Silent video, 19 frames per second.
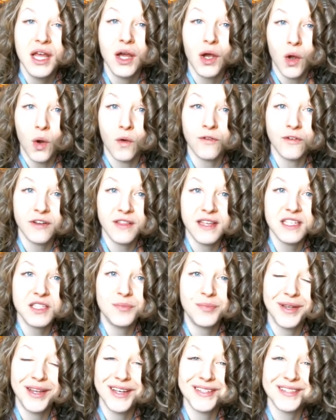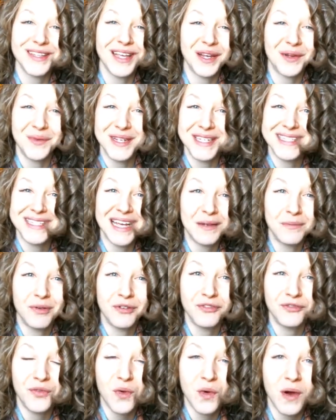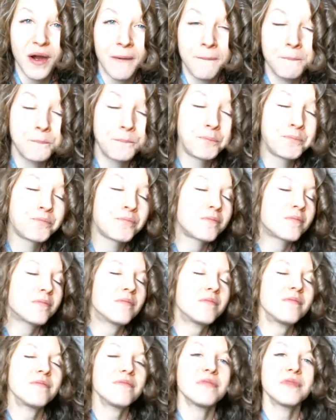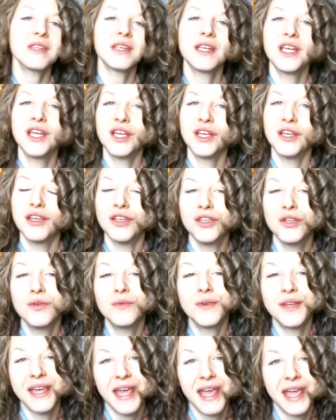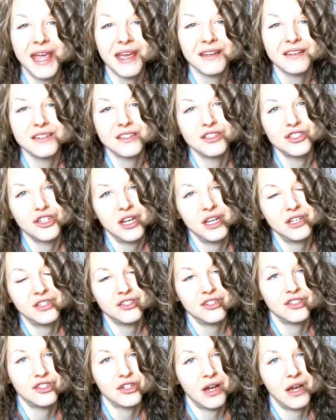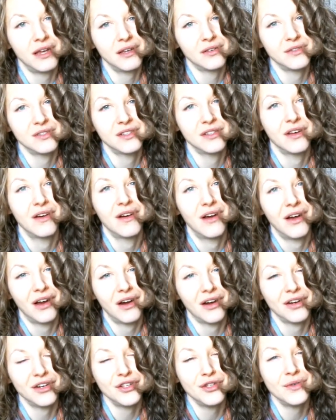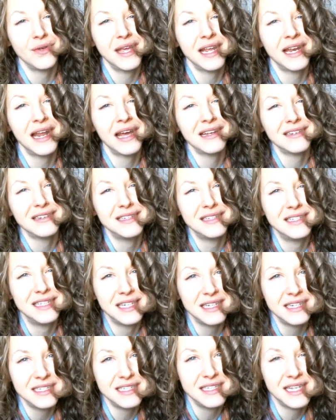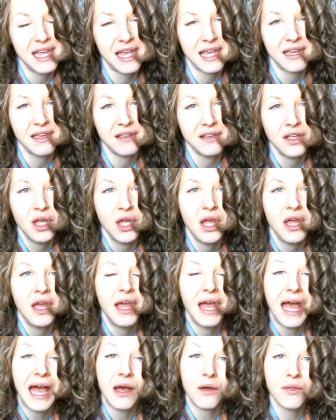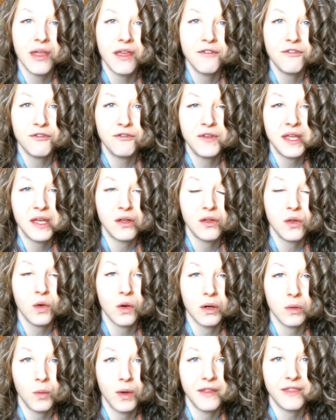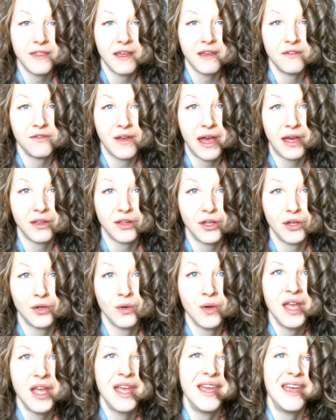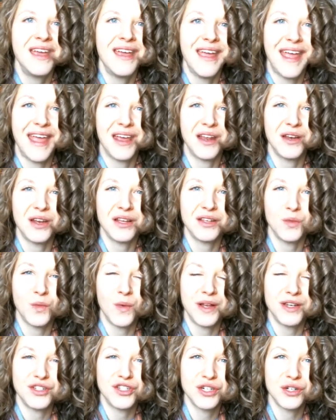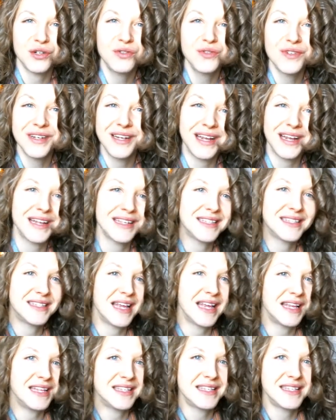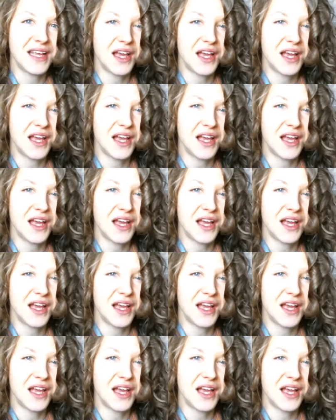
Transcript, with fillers: over this because, like we said before, you can't change a child's heart. You cannot dictate how they feel or what they value. And when children get a sense